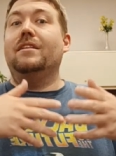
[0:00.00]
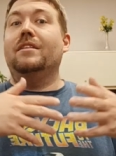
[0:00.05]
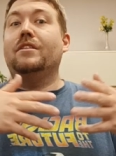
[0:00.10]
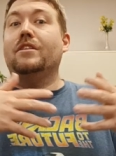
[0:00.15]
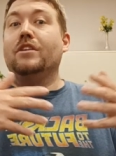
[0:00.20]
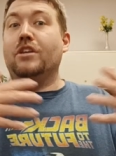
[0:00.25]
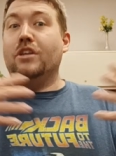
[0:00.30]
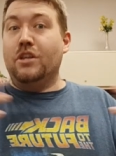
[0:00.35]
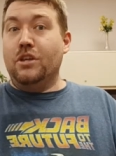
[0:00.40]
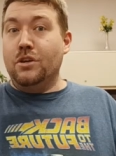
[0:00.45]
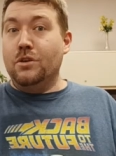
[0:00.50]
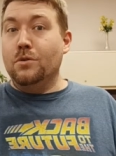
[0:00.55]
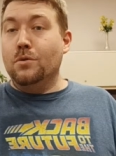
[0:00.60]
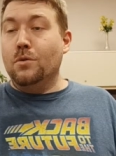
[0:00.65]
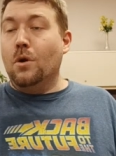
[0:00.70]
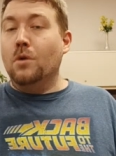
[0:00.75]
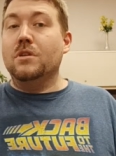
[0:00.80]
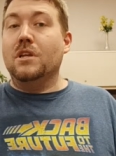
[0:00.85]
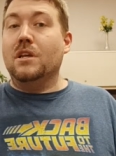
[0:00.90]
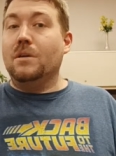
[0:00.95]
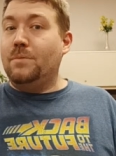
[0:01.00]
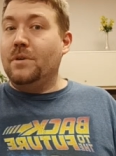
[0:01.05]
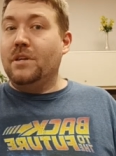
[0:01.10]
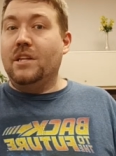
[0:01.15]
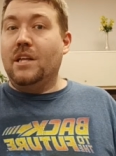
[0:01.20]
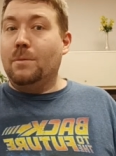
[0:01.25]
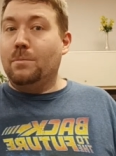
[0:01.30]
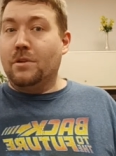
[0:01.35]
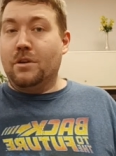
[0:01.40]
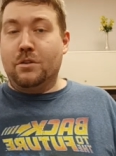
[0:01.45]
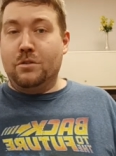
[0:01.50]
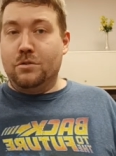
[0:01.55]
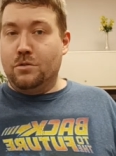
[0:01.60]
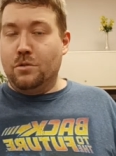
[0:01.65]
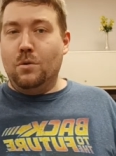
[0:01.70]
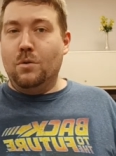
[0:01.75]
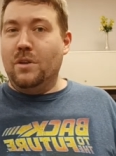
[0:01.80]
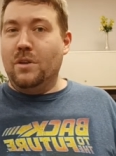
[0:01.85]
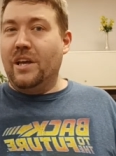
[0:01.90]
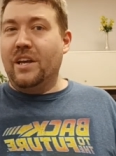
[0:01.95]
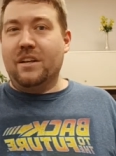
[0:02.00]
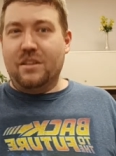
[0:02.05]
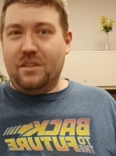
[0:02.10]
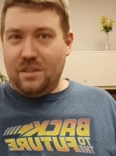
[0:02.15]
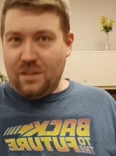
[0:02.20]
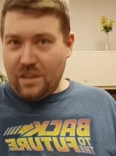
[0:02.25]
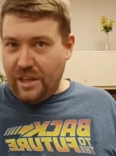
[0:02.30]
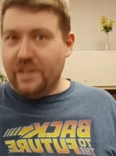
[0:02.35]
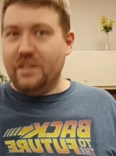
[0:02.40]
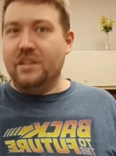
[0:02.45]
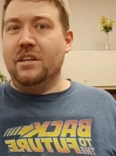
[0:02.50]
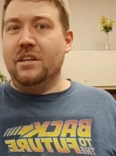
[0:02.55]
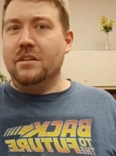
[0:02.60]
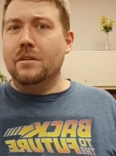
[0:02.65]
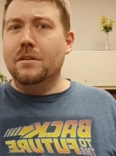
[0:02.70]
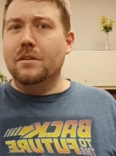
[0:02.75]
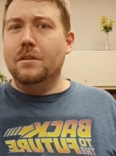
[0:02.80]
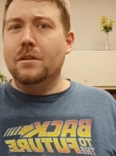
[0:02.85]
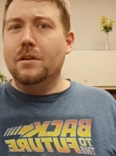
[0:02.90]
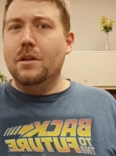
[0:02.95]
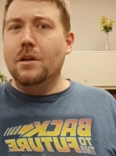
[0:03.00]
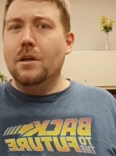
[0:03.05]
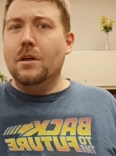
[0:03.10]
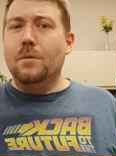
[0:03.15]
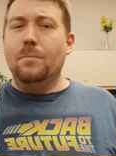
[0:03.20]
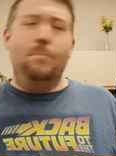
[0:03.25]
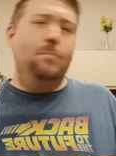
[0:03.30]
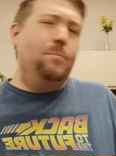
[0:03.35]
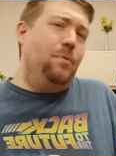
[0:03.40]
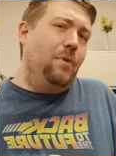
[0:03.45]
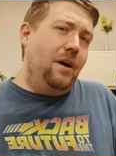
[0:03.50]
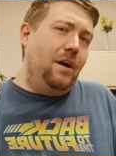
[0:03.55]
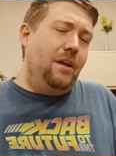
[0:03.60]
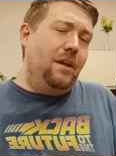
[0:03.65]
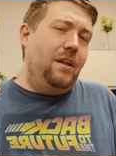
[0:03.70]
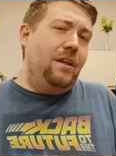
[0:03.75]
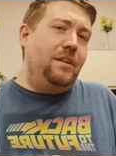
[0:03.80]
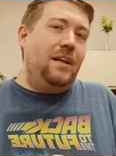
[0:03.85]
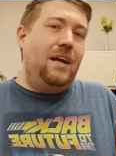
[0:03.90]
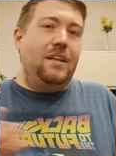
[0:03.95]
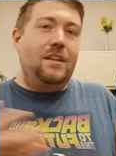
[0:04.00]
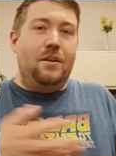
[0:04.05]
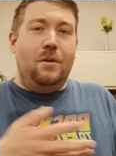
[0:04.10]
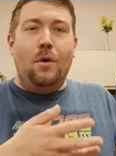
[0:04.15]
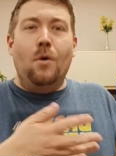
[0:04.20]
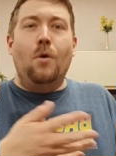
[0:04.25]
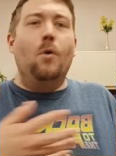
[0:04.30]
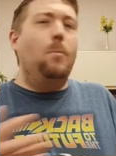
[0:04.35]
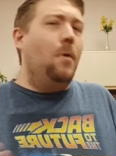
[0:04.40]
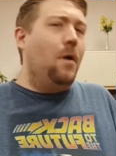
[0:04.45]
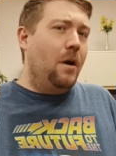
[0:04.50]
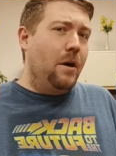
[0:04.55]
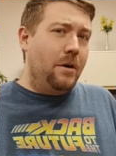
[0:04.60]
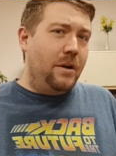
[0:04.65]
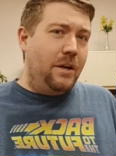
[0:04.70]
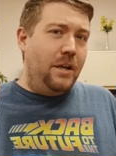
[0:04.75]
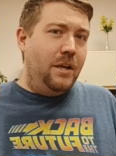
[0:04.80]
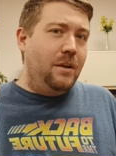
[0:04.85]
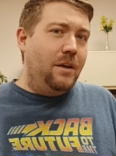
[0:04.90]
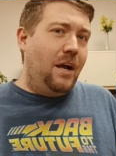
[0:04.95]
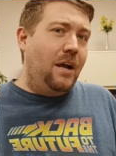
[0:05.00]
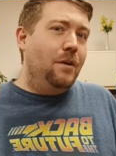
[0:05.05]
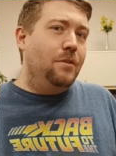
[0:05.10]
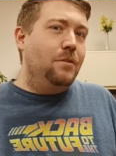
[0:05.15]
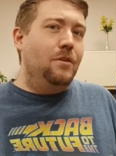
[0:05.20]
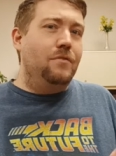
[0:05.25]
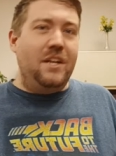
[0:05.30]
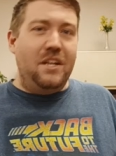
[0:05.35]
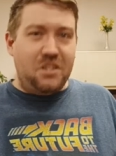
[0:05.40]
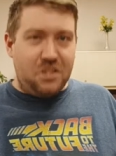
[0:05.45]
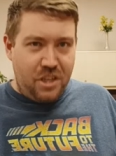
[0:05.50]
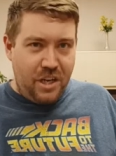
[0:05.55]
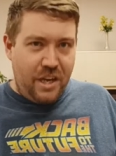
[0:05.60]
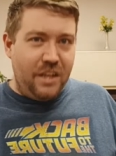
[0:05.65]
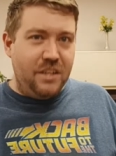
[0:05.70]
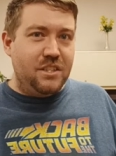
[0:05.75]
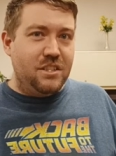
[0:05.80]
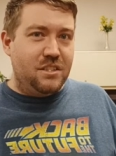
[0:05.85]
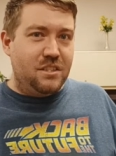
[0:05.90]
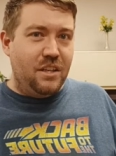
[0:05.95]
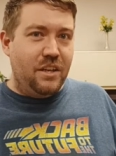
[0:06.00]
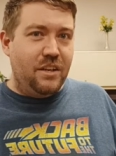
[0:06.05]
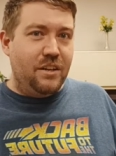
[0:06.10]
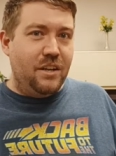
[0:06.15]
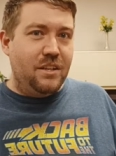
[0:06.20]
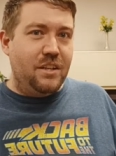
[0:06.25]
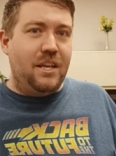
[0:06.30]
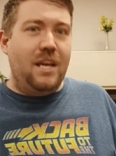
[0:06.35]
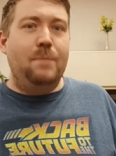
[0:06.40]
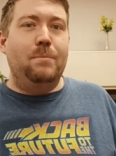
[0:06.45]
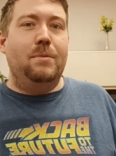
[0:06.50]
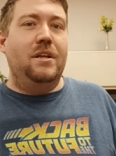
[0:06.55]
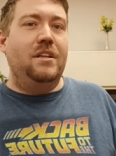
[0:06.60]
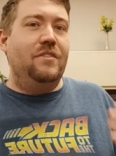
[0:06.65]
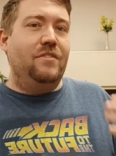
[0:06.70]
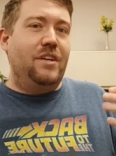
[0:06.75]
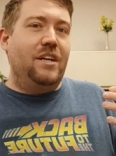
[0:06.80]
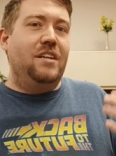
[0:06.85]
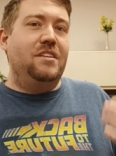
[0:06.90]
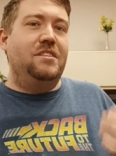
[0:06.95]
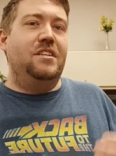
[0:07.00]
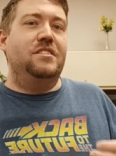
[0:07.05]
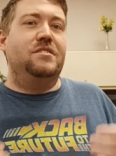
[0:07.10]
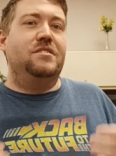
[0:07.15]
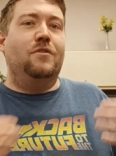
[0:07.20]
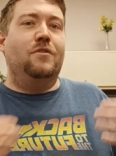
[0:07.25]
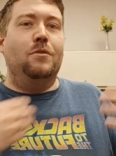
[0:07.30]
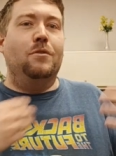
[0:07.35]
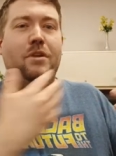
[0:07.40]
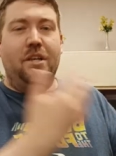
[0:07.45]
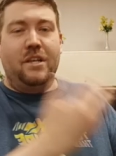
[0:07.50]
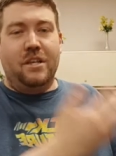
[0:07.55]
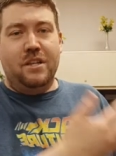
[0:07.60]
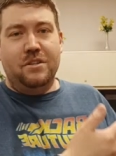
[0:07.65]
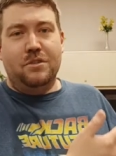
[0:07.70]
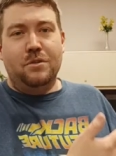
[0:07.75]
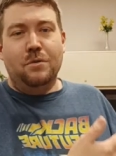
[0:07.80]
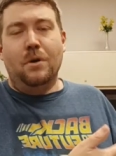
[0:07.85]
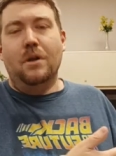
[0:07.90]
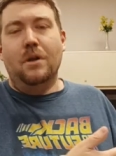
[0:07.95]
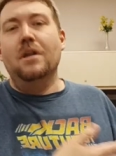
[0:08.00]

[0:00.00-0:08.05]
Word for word: You only being able to control like lightning, but and not the whole party. I don't know if that changes later on in the game, but I never got a chance to fully get into it.